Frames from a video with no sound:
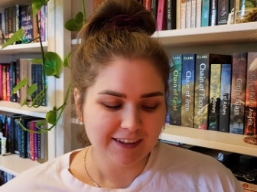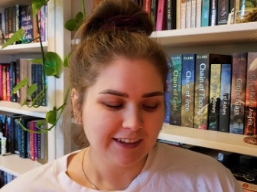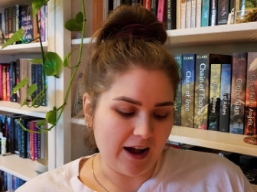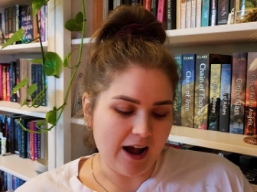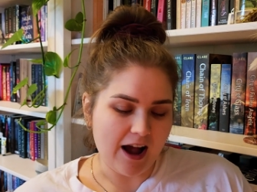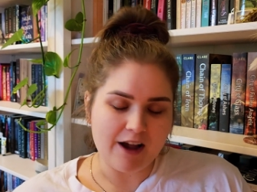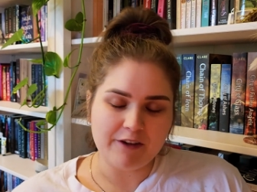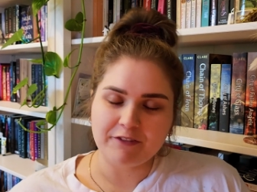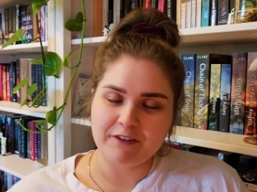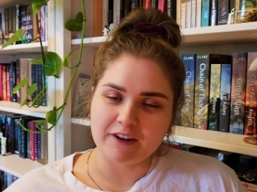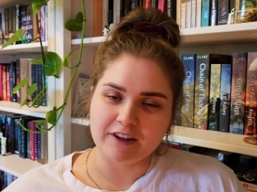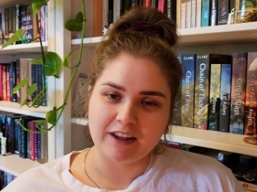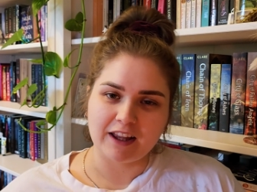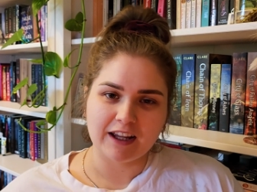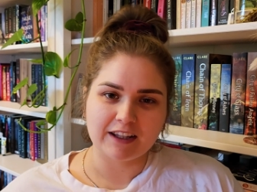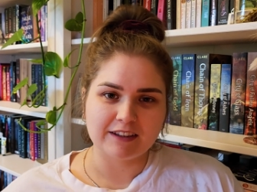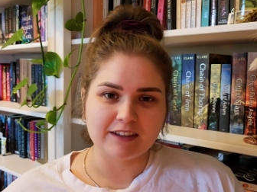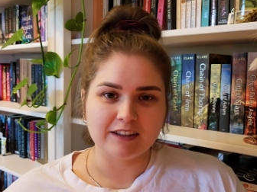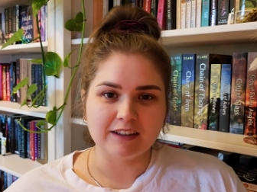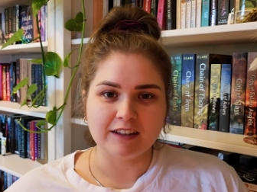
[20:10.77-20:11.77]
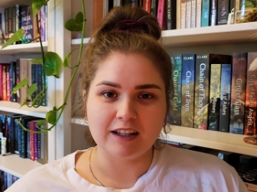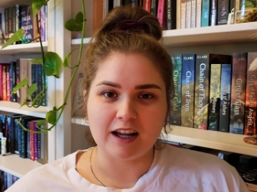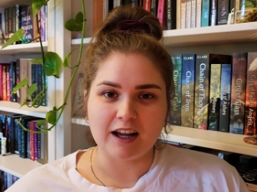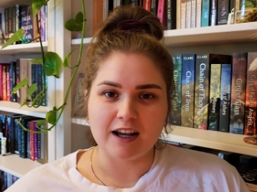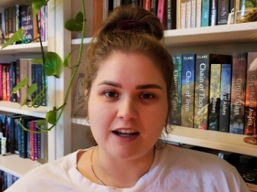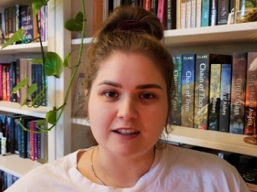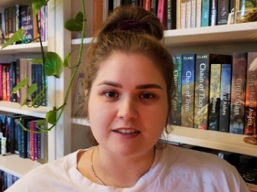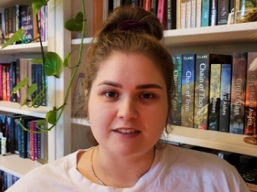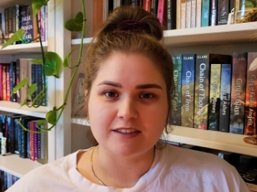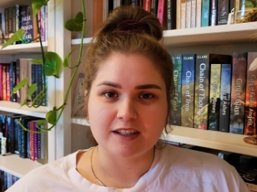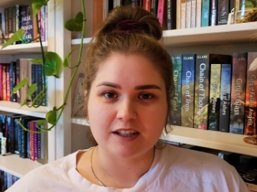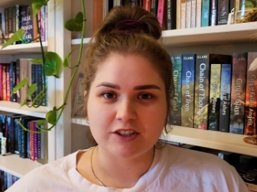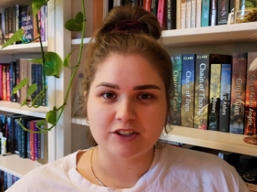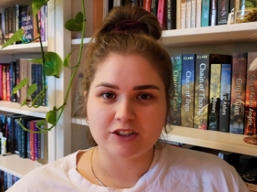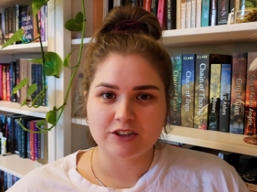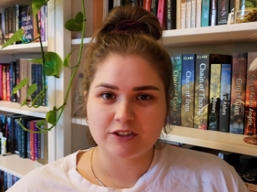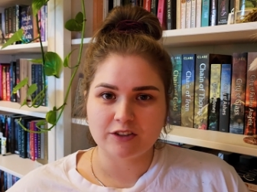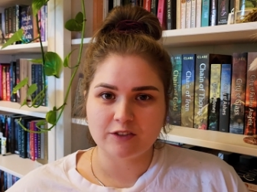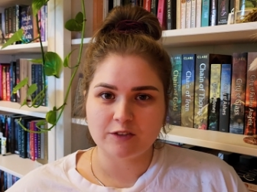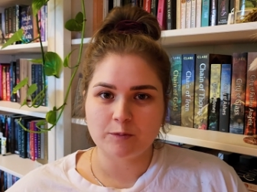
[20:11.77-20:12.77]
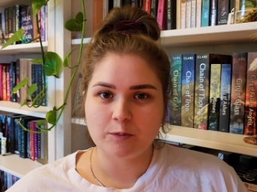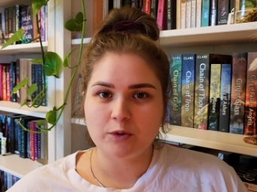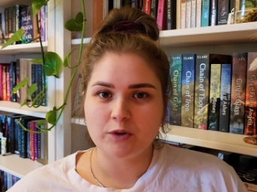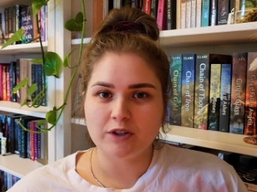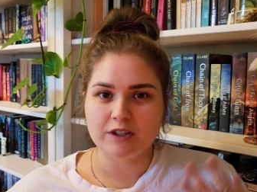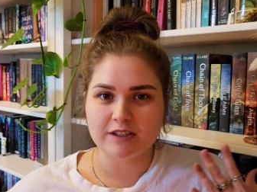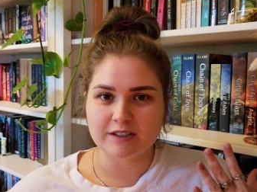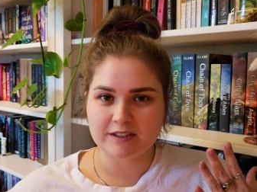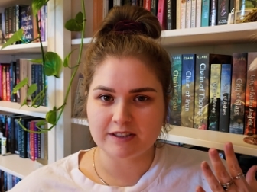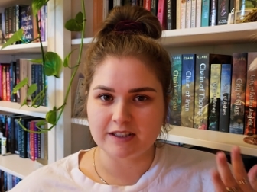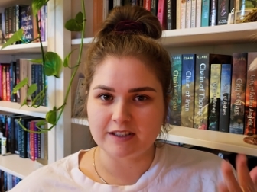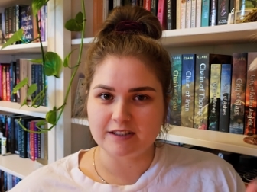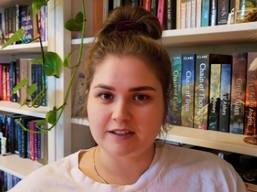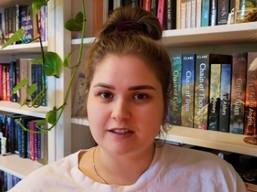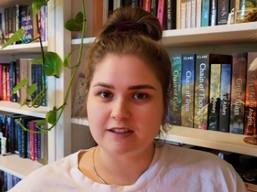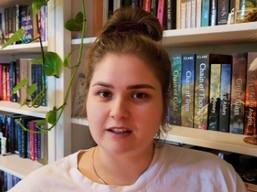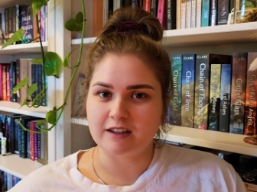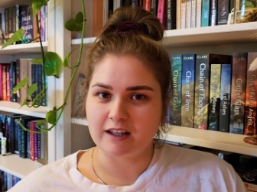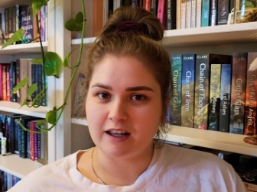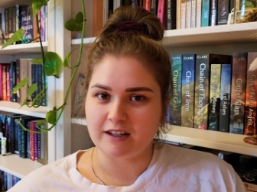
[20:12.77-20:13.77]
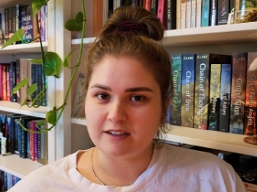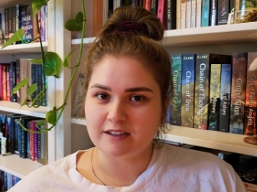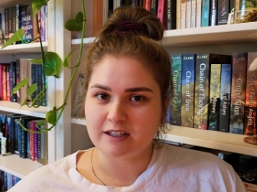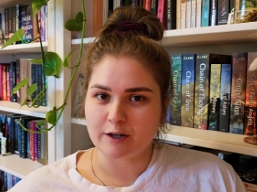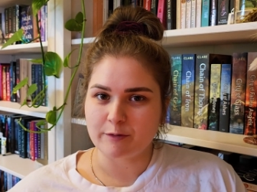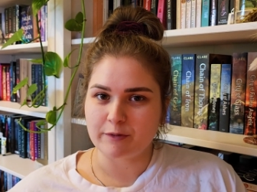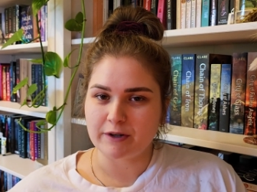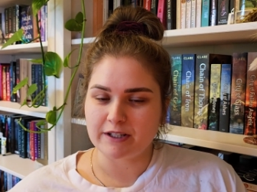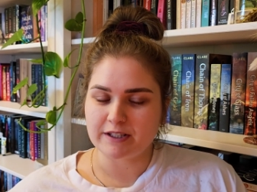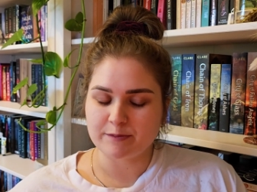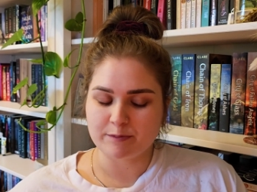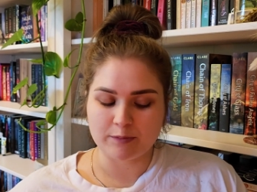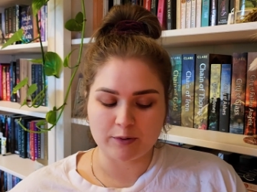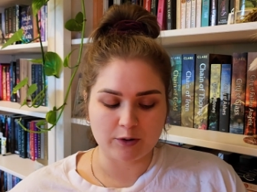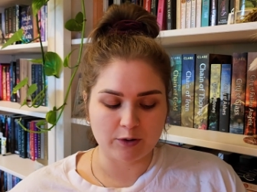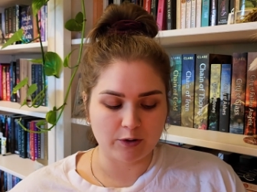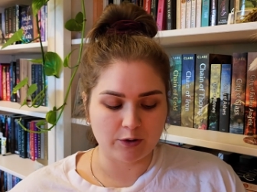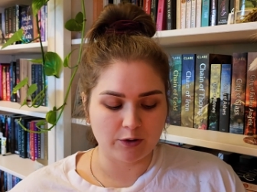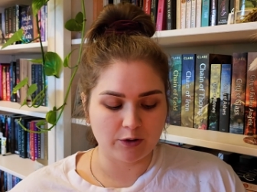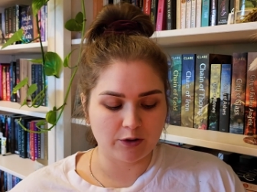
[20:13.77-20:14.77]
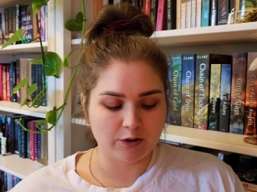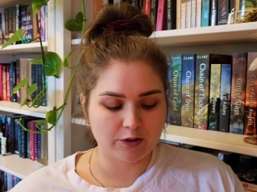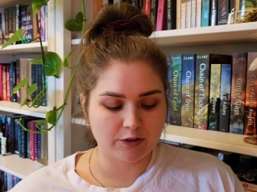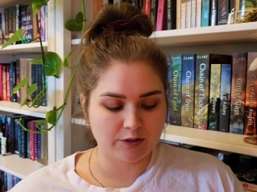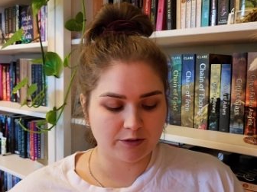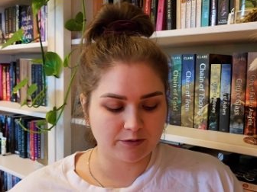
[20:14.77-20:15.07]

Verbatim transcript: I felt like the last section of the book, since the last time I spoke,